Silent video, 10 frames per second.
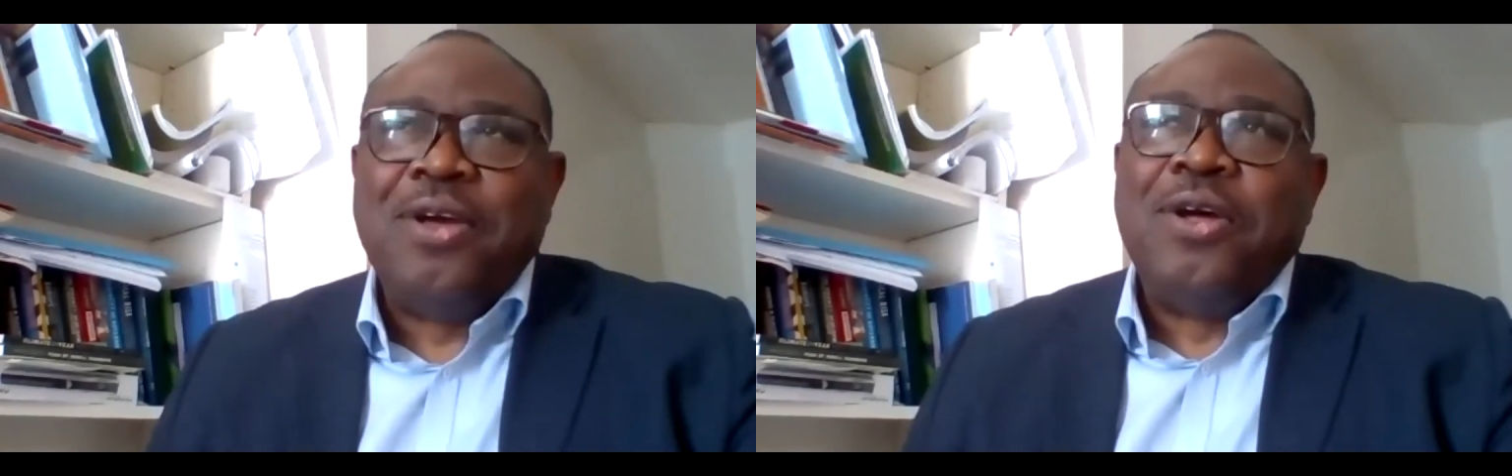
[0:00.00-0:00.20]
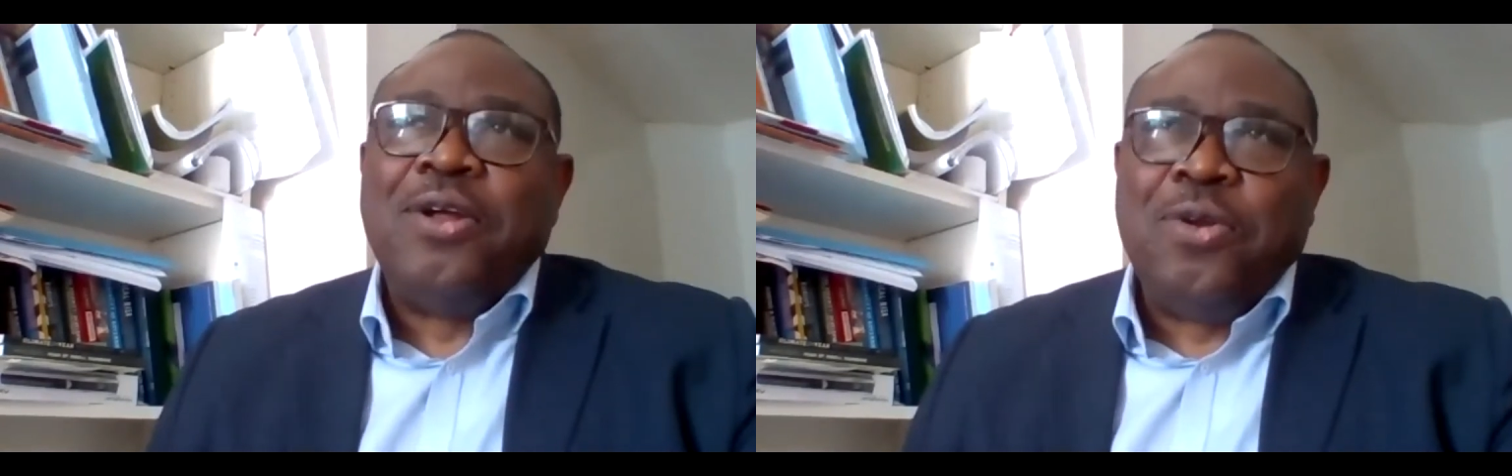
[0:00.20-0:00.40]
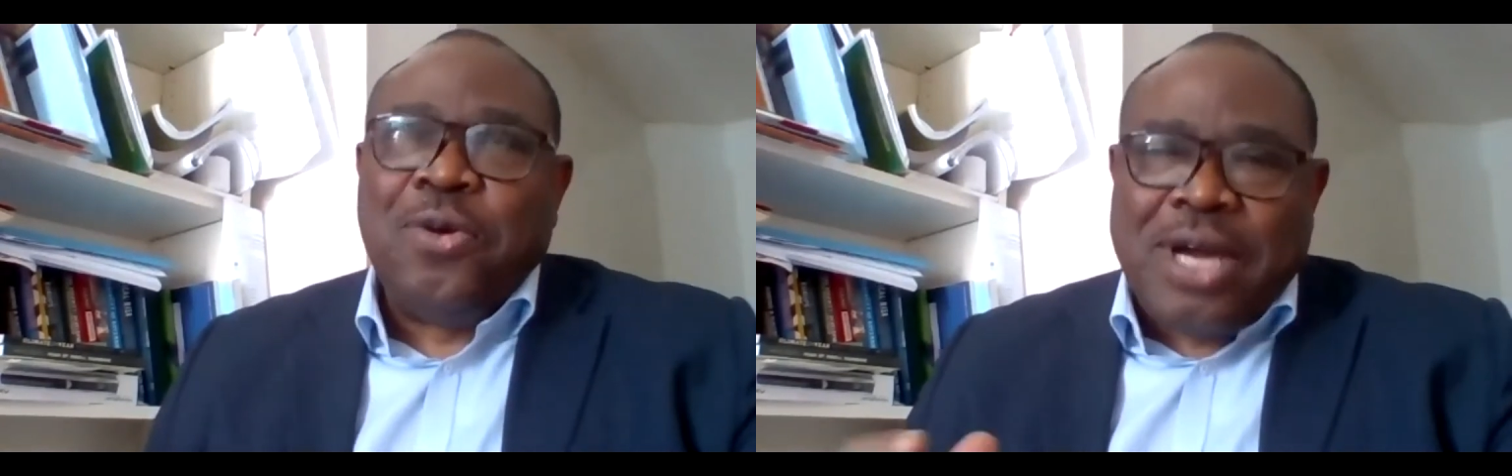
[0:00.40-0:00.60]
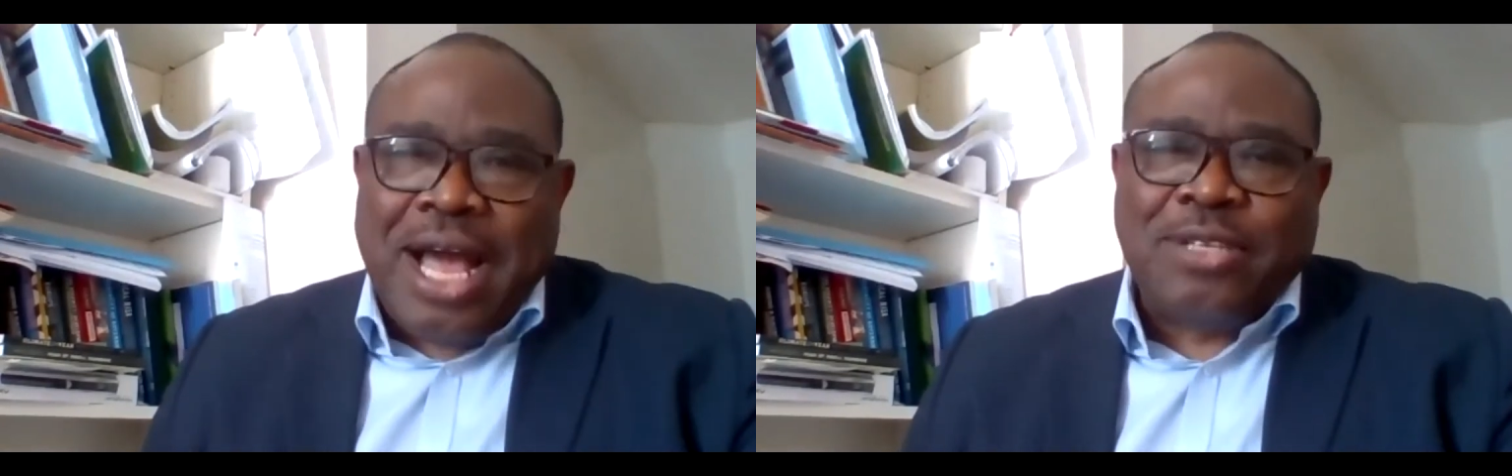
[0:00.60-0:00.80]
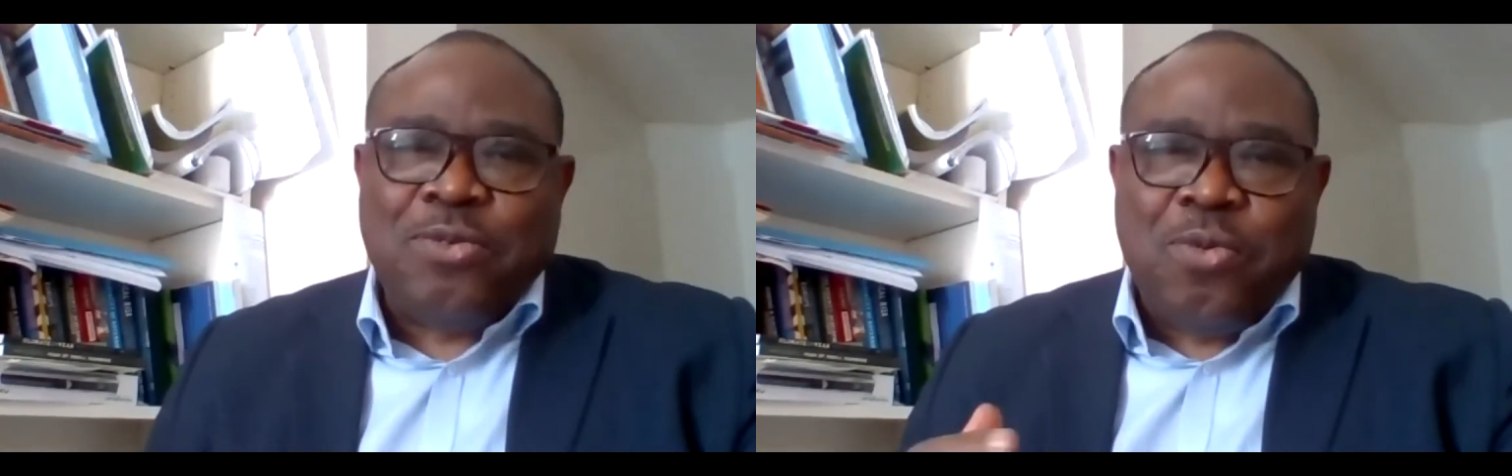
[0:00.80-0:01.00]
Look
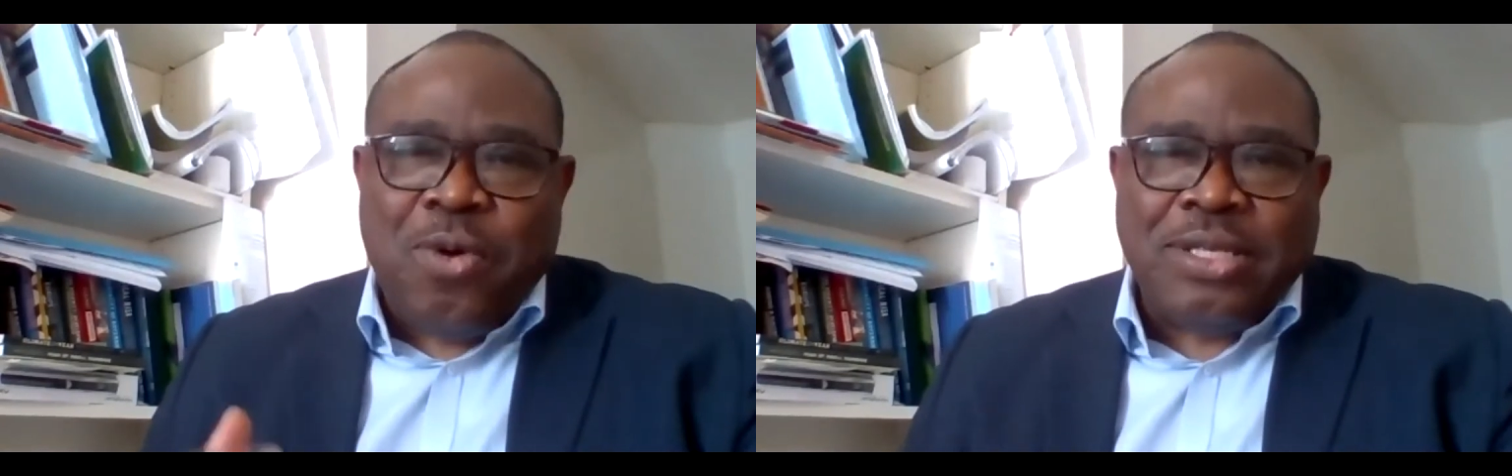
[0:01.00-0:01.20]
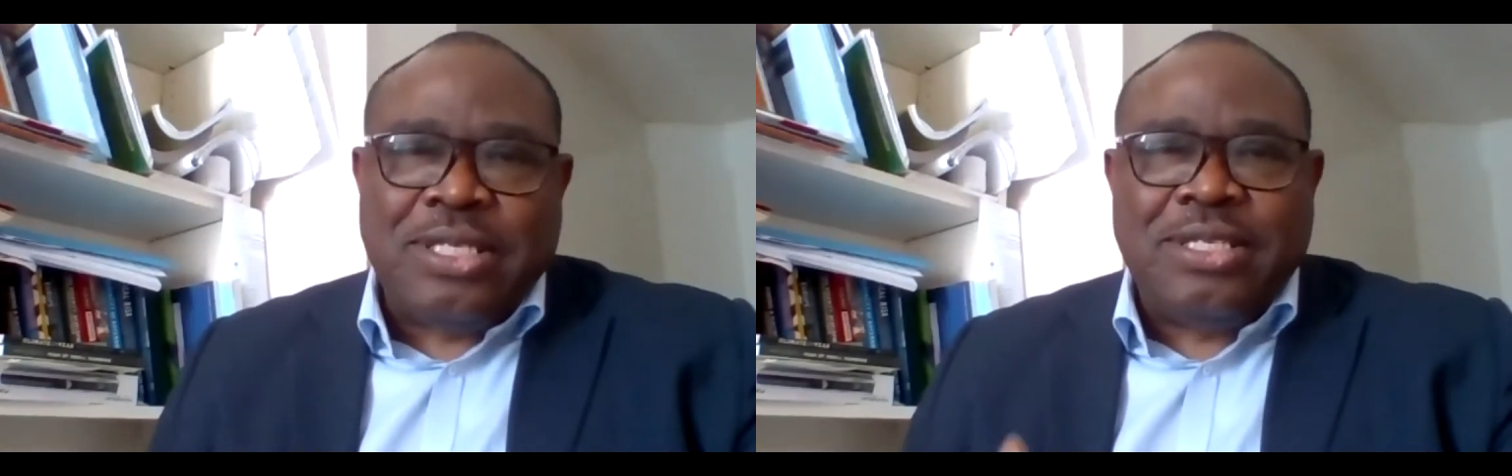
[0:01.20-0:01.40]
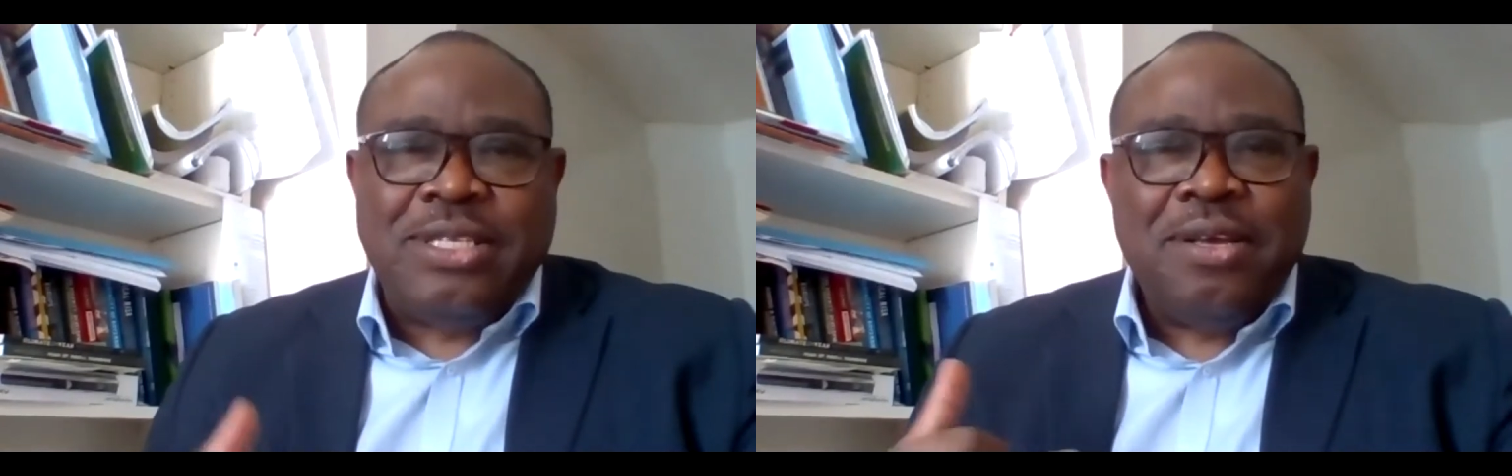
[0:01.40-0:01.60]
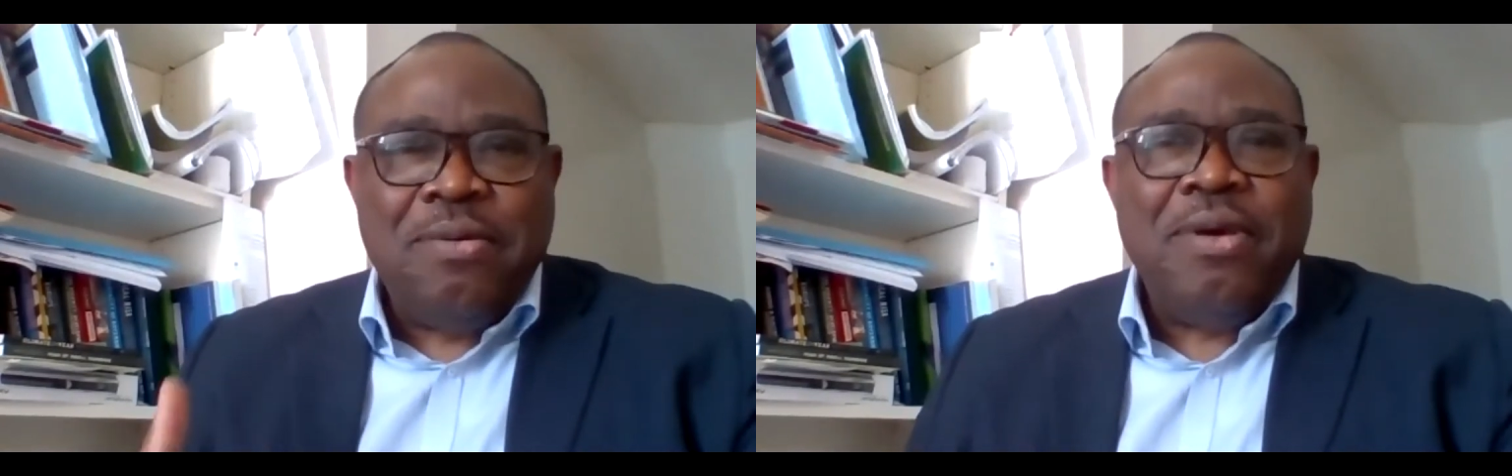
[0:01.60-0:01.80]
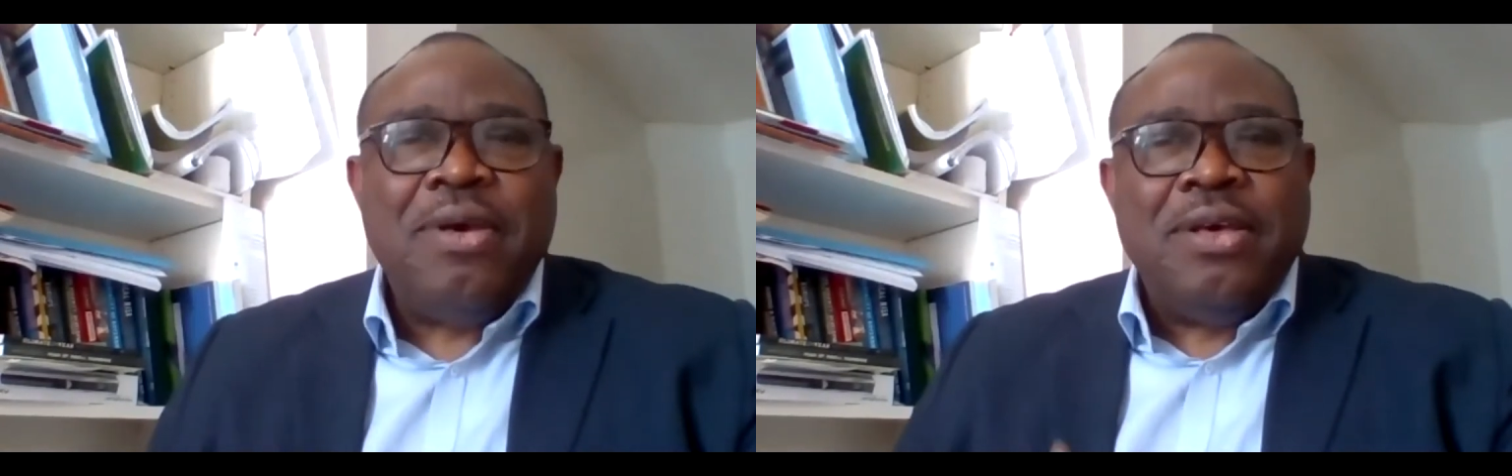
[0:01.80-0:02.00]
at what
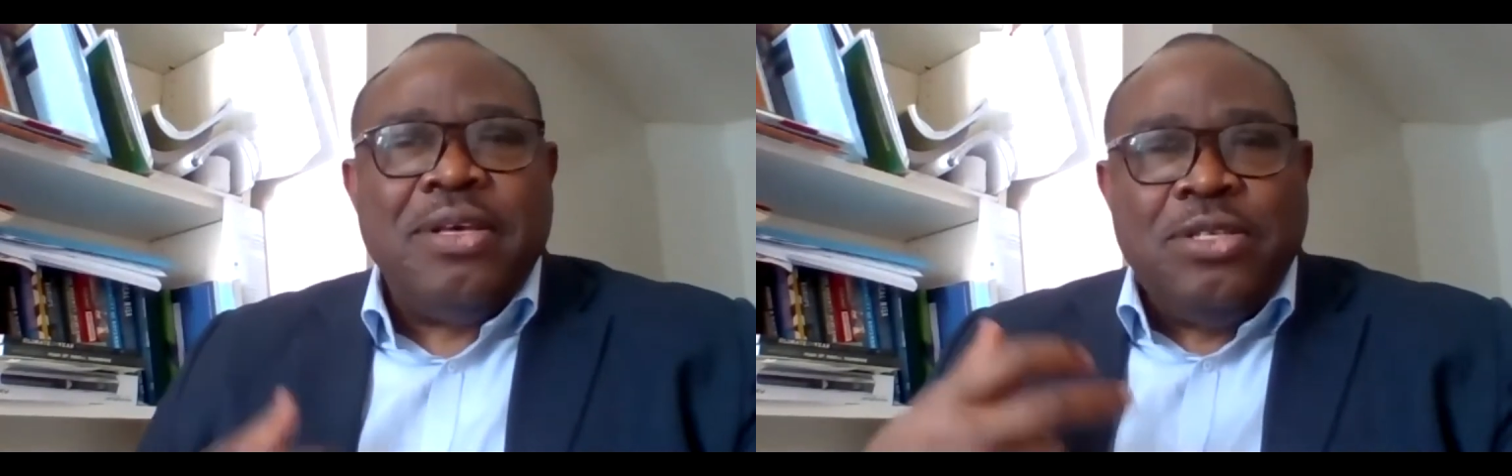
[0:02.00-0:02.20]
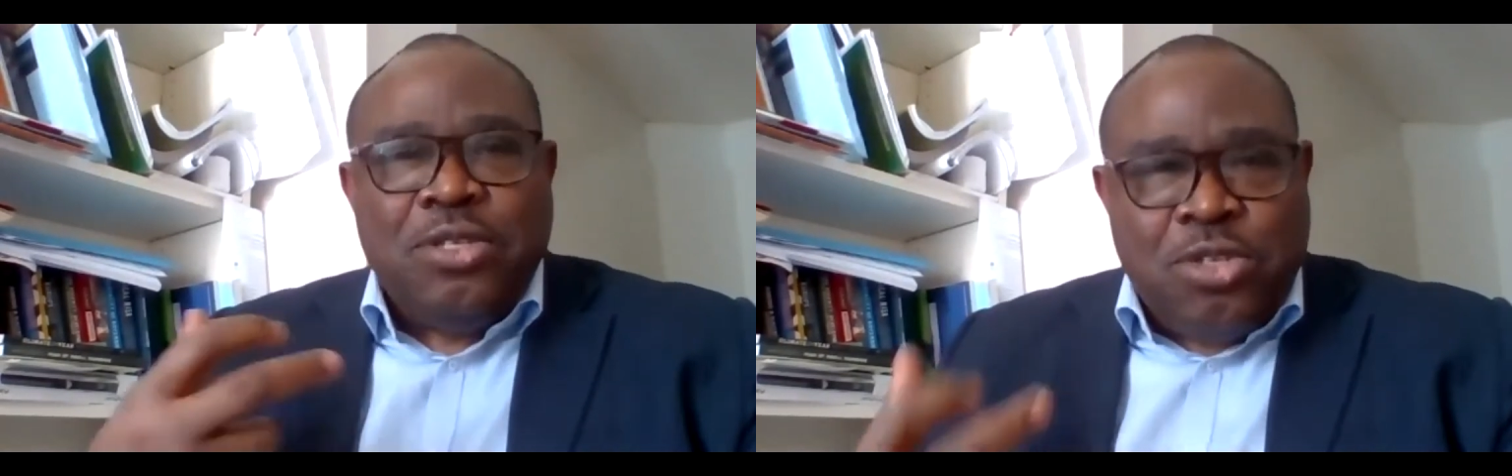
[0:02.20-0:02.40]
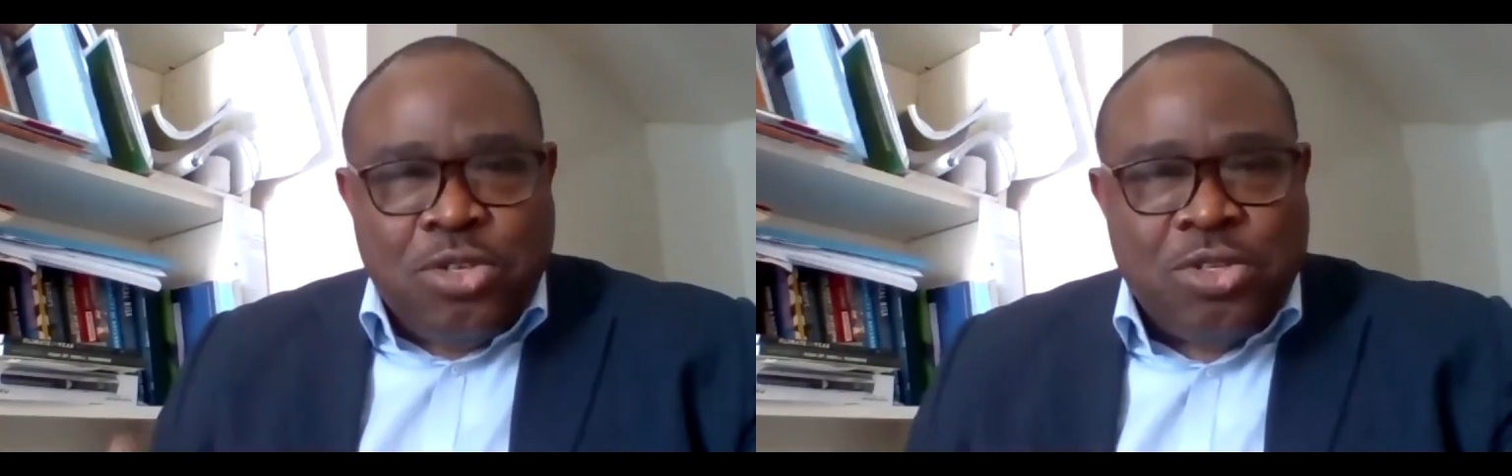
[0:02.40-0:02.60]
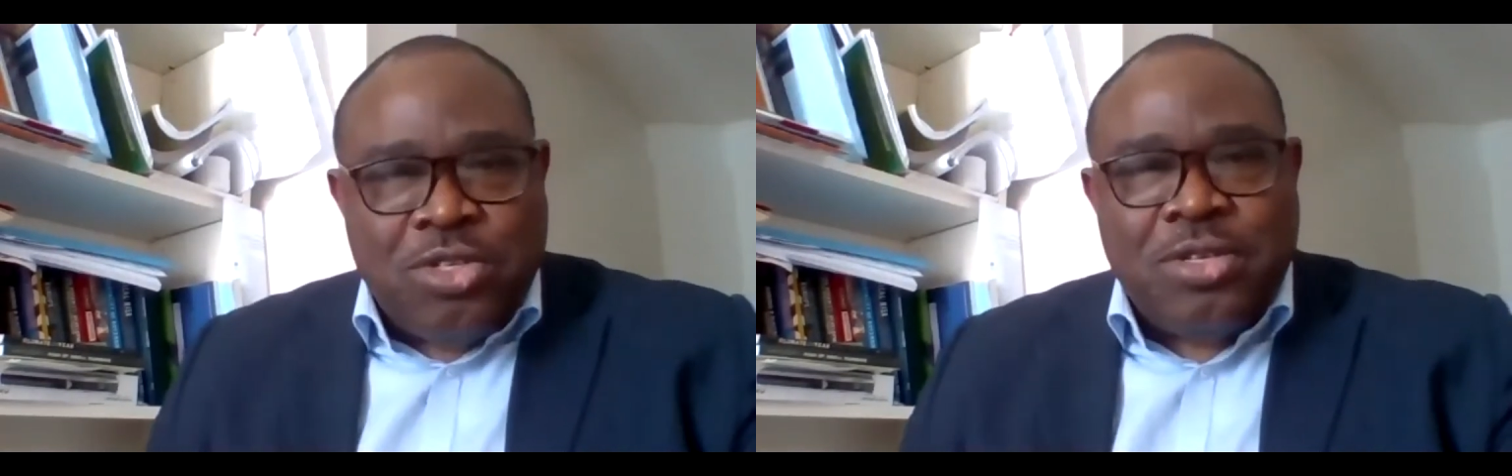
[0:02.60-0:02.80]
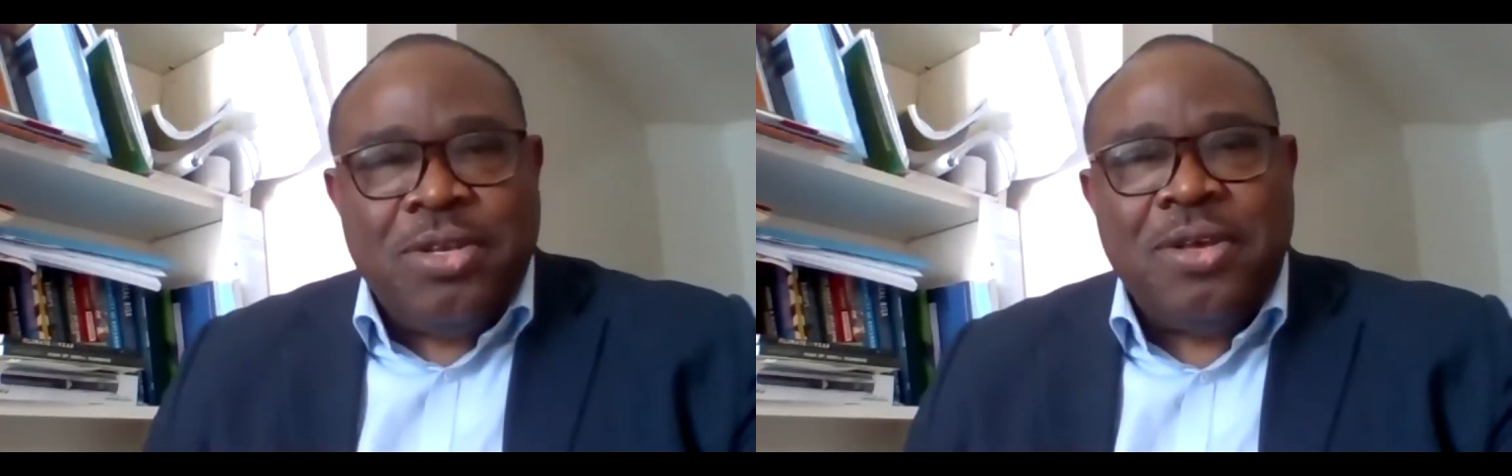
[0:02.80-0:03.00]
suits